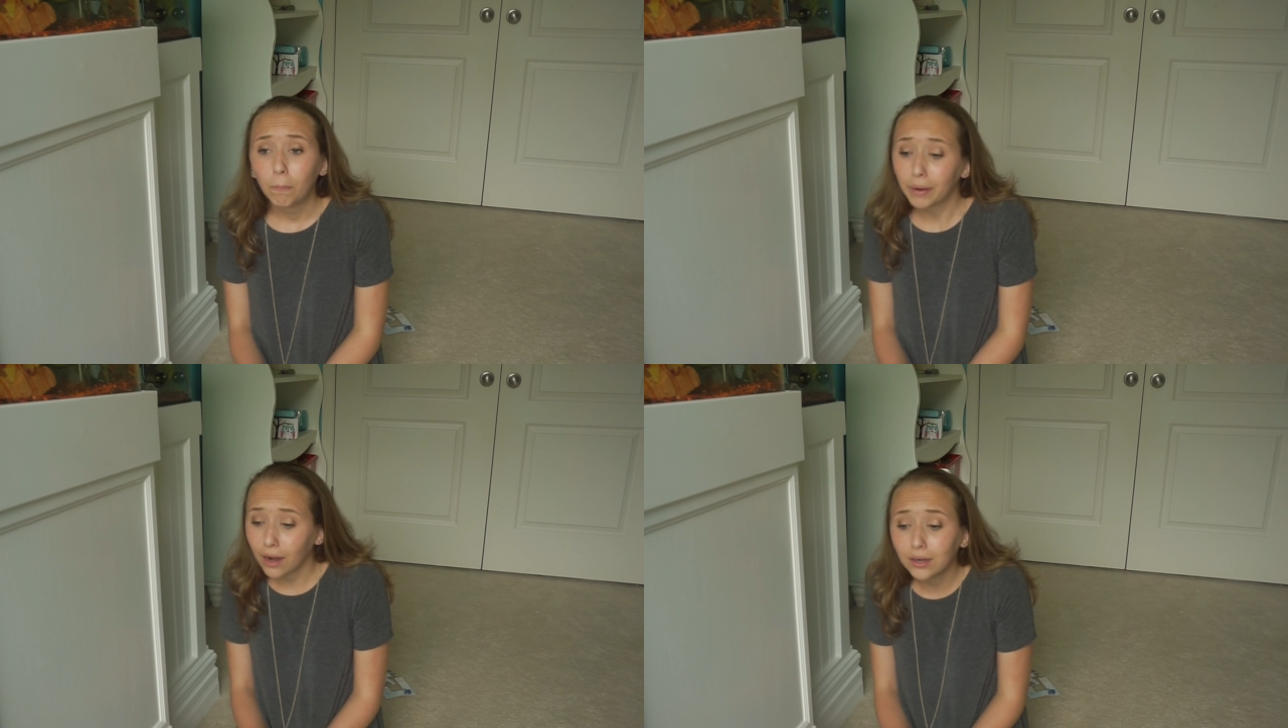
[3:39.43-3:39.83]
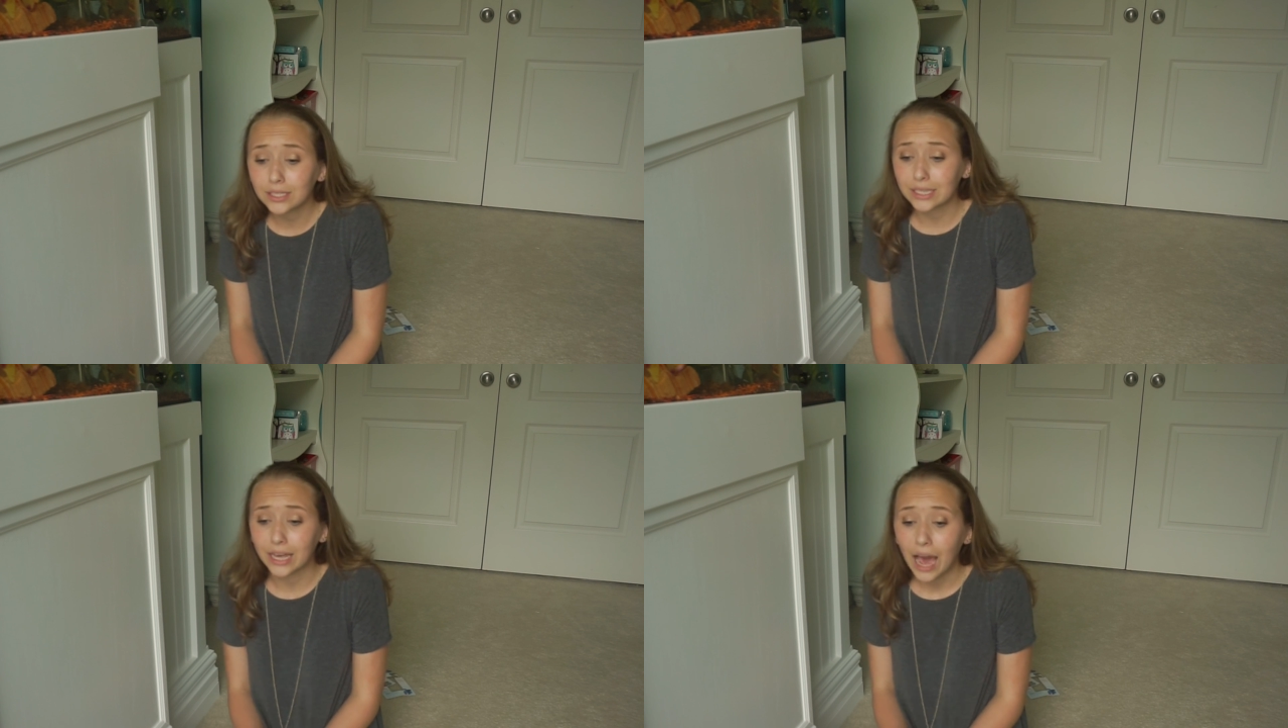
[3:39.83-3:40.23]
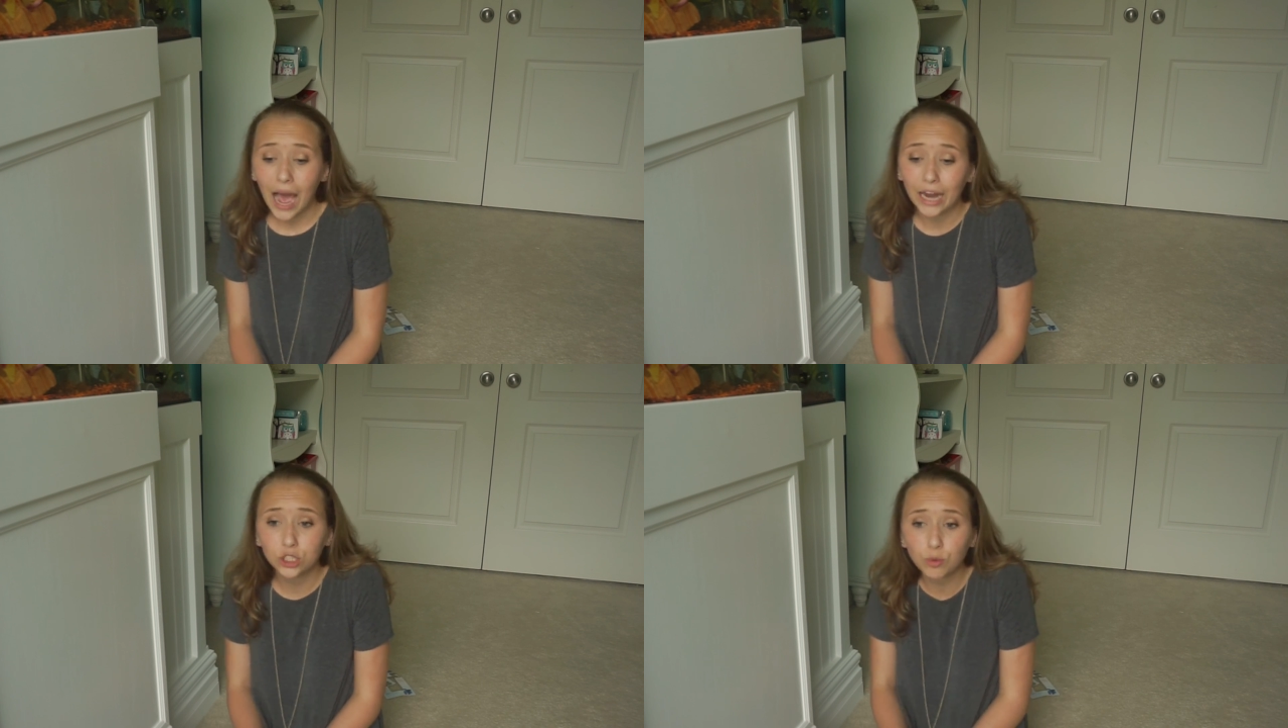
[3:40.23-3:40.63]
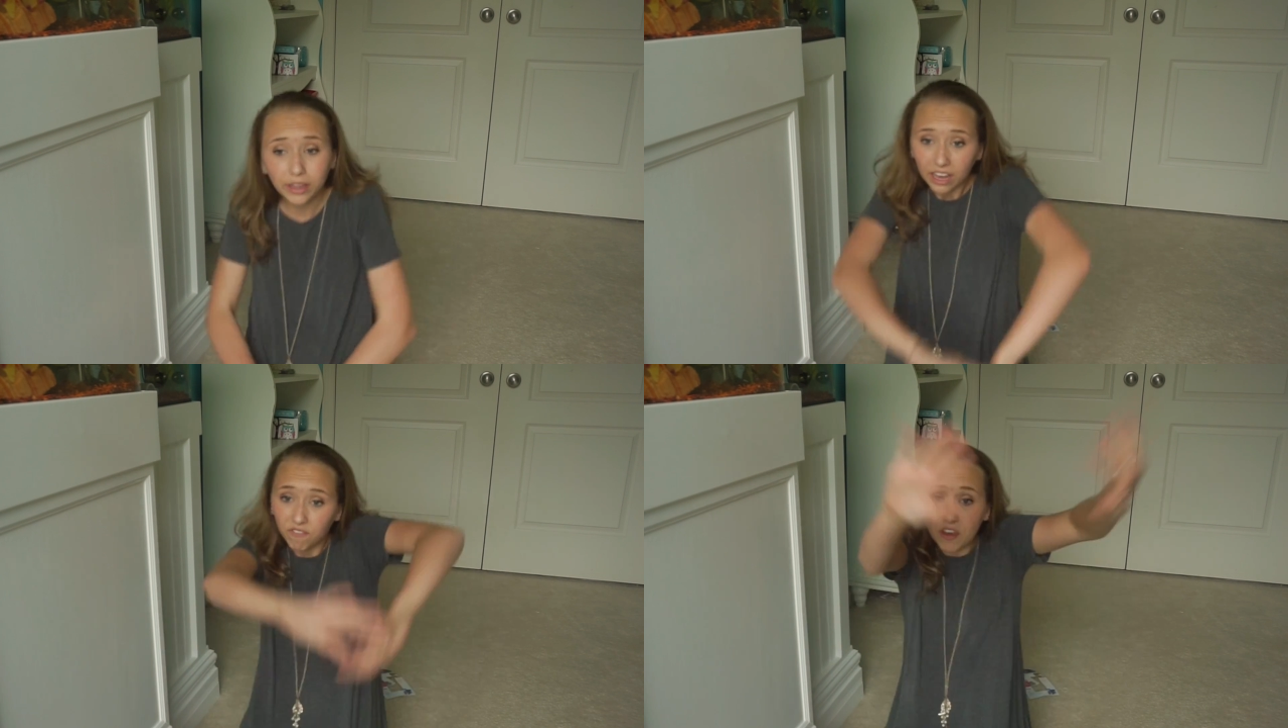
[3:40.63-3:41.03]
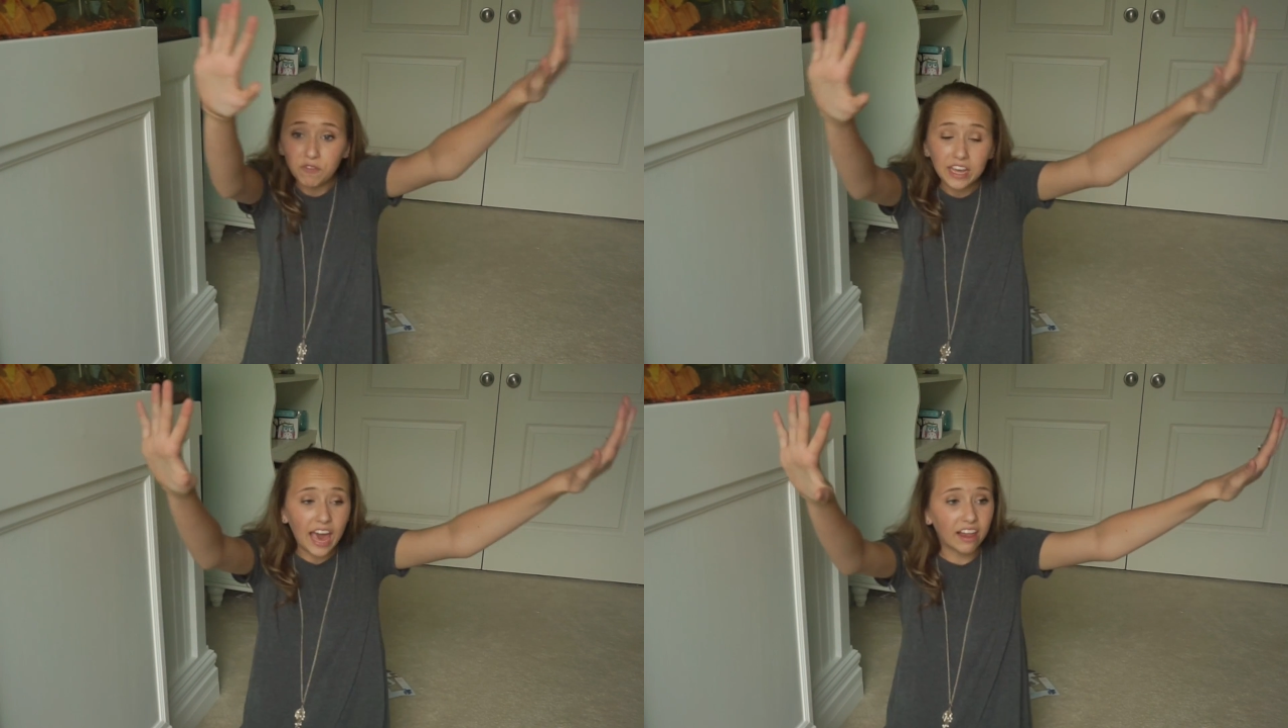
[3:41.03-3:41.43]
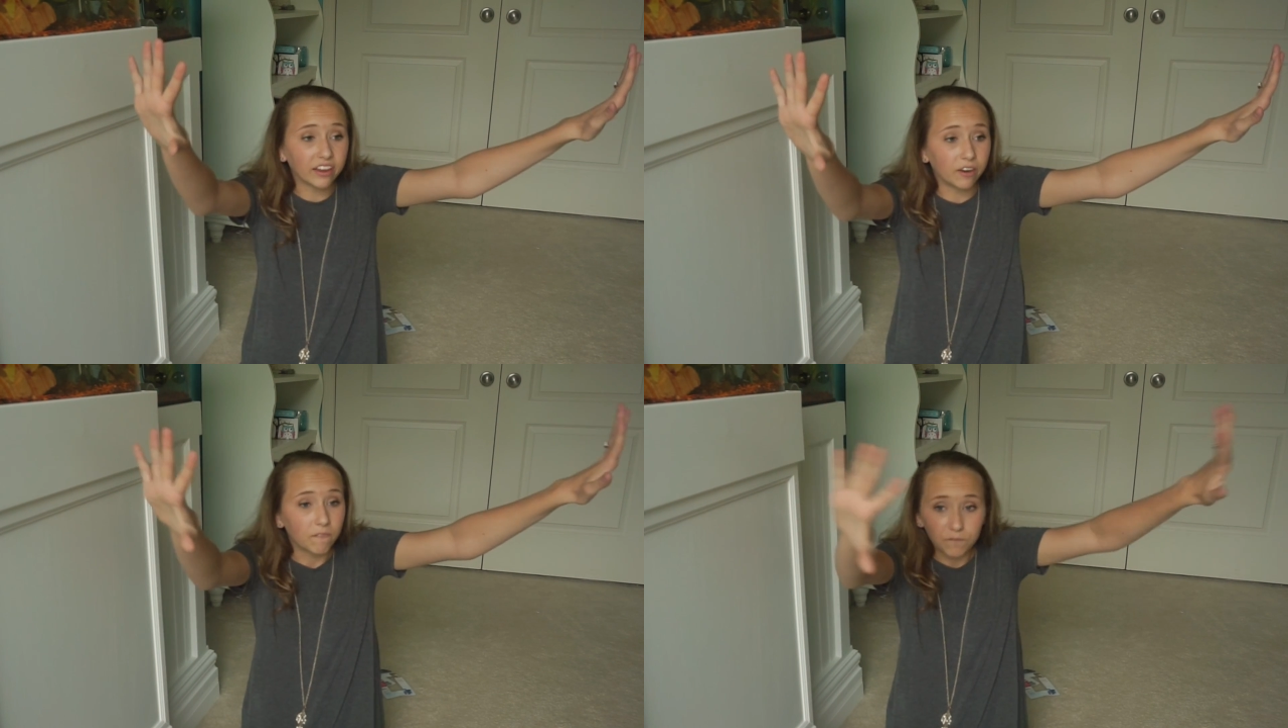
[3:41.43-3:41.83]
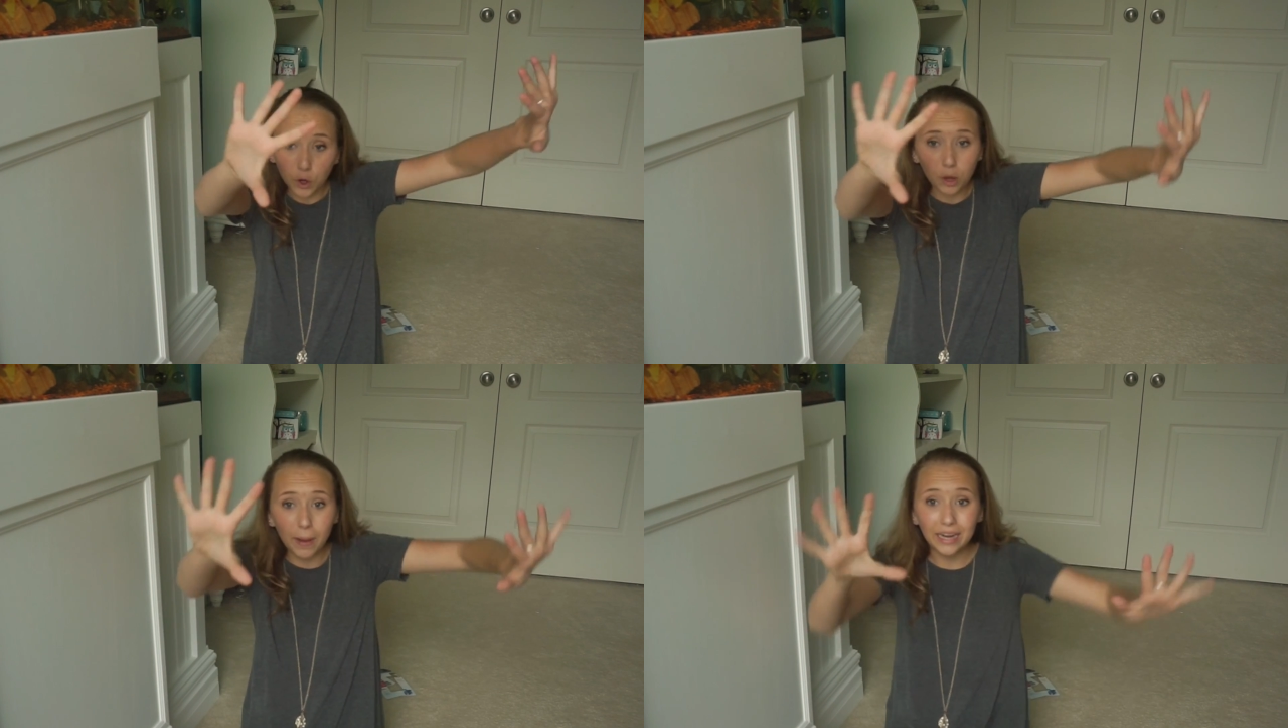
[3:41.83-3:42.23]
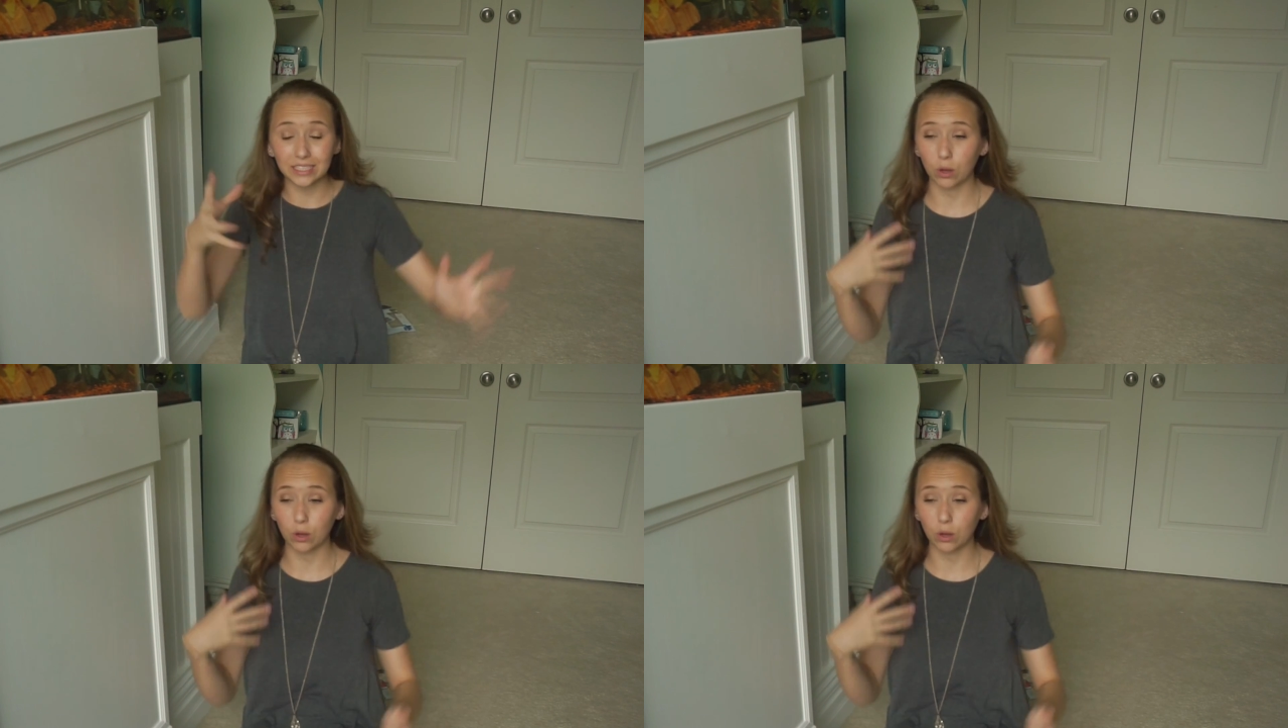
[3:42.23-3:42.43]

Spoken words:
But honestly, I just want like a 50-gallon bowl of bettas.